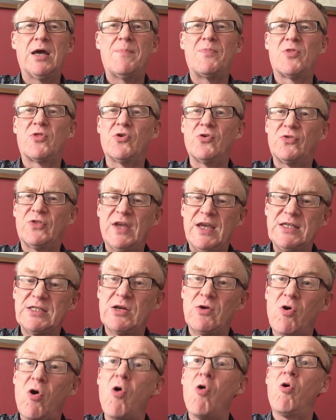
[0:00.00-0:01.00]
these
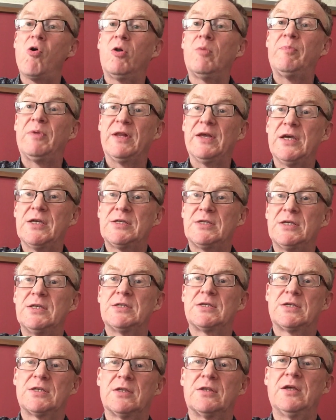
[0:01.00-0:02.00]
are all
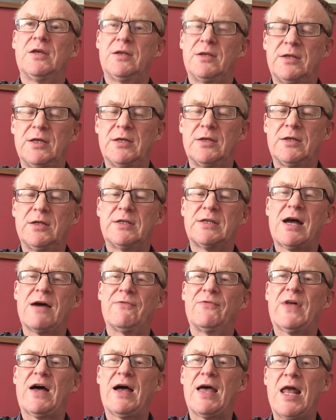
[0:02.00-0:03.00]
places that have
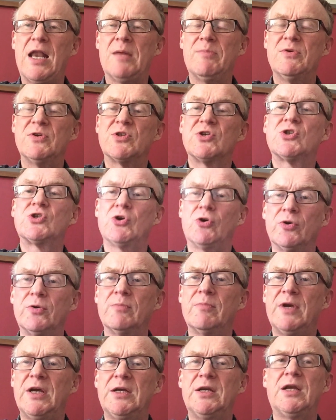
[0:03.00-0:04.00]
that element tun,
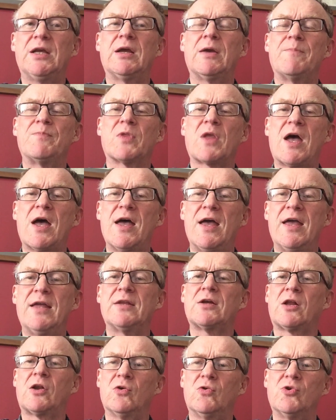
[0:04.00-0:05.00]
meaning
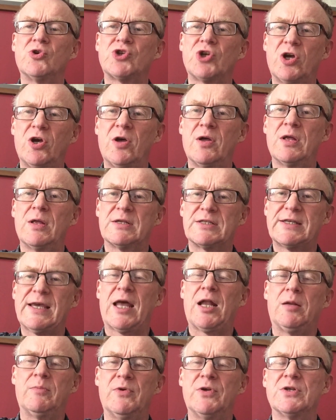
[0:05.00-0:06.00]
enclosure,
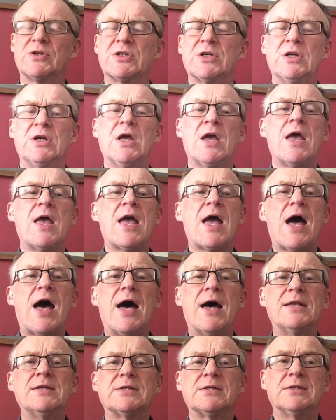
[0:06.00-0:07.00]
settlement.
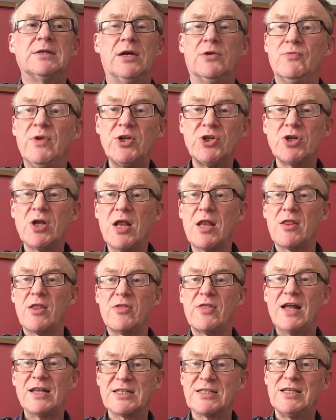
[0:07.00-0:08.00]
And
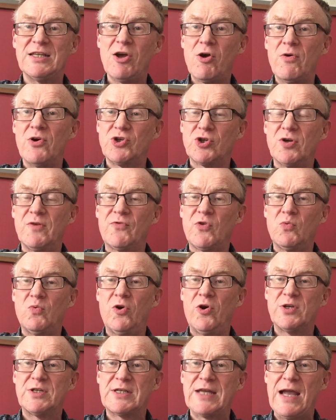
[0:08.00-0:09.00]
that's the origin of the
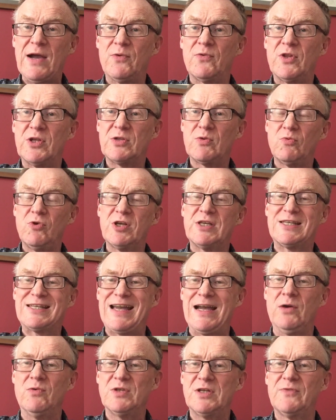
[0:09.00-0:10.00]
word town. The word
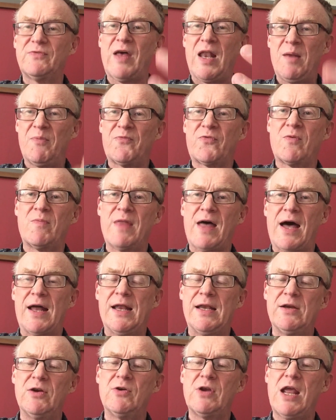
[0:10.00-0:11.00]
town developed from that.
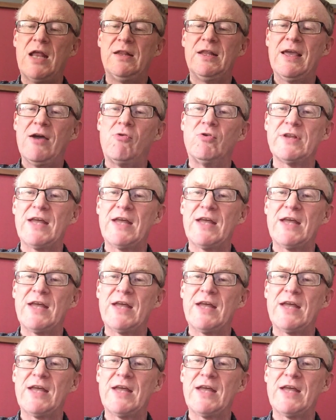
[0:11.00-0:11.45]
And in the Old